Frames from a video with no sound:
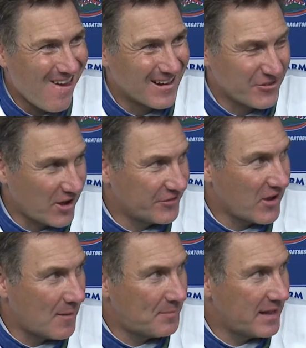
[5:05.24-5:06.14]
I saw
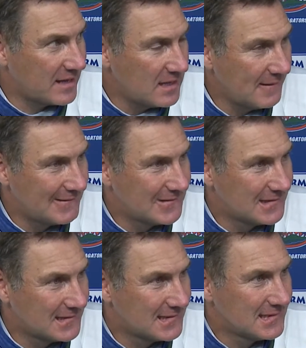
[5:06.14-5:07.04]
Tom Petty.
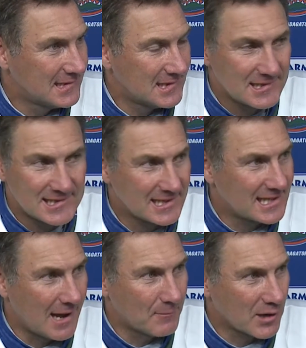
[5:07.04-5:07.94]
Didn't see
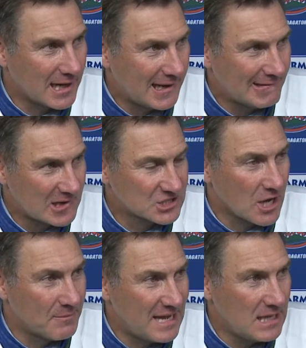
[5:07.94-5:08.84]
Tom Brady. I
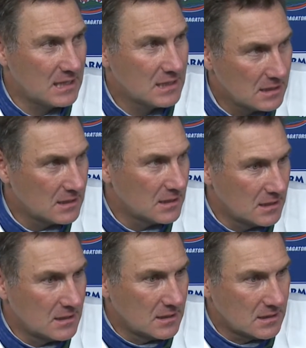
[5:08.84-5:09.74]
saw me.
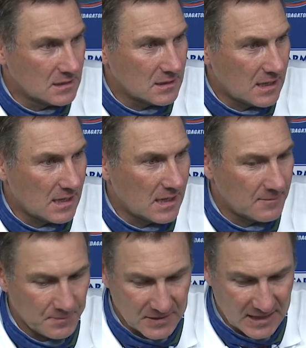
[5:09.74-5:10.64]

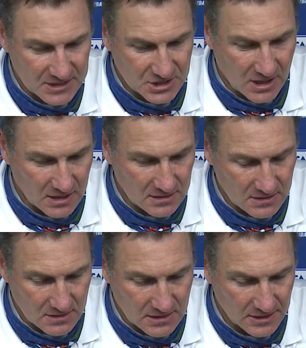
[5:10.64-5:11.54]
I saw,
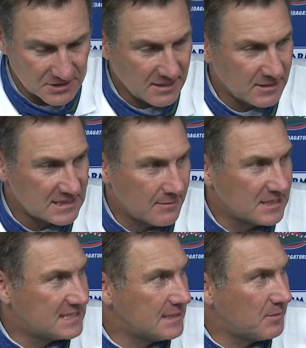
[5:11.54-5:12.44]
you know, Tim and
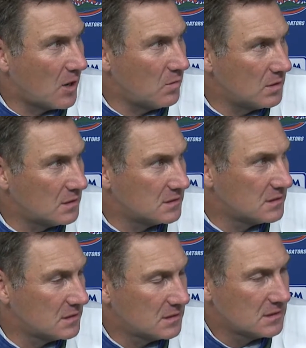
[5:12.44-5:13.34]
Demi Tebow.
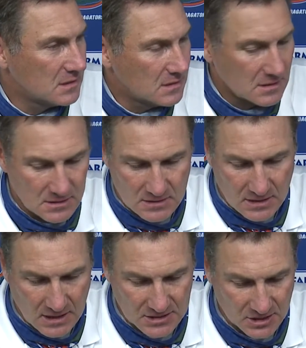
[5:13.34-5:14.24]

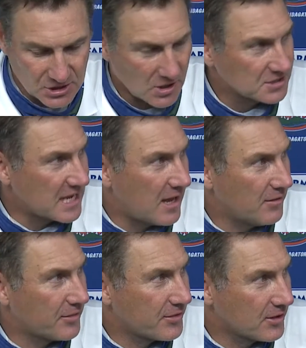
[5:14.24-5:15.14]
I saw Charles
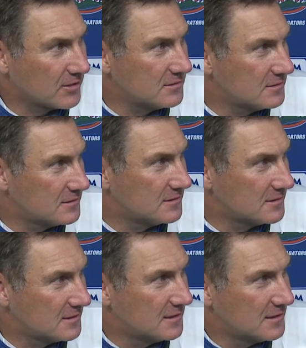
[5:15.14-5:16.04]
Howell III.
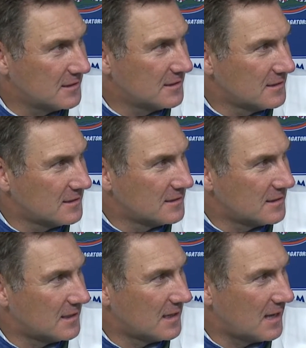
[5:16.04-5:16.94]

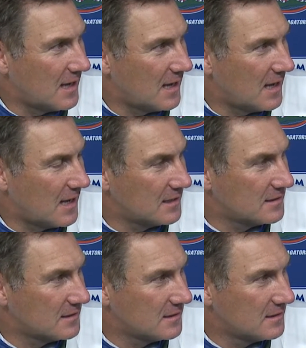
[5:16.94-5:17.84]

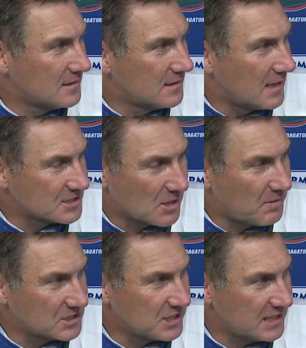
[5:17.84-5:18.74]
I saw a
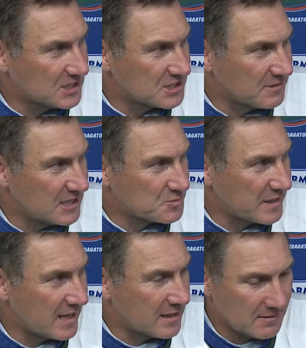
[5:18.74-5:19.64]
bunch of some
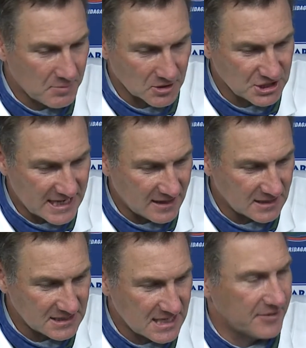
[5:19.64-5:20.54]
ESPN
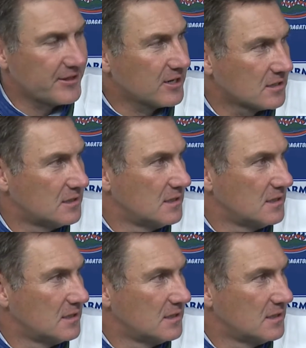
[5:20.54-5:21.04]
personalities out there.